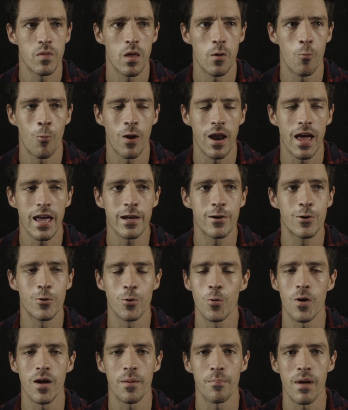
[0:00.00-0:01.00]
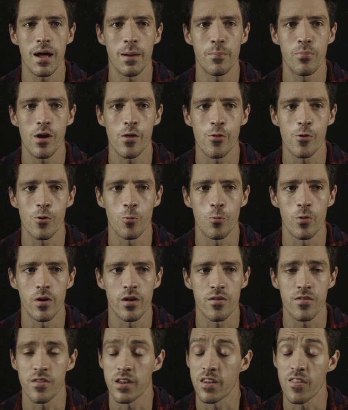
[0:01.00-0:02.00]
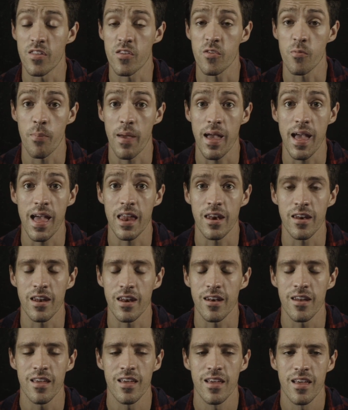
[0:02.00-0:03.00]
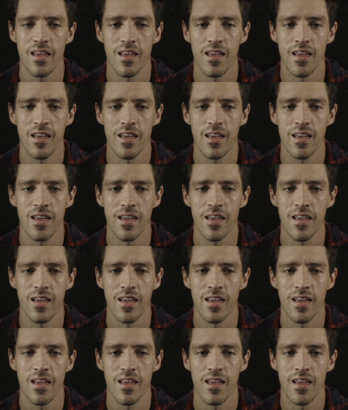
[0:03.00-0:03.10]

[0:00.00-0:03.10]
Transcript: when I grew up, my brother was in this band, and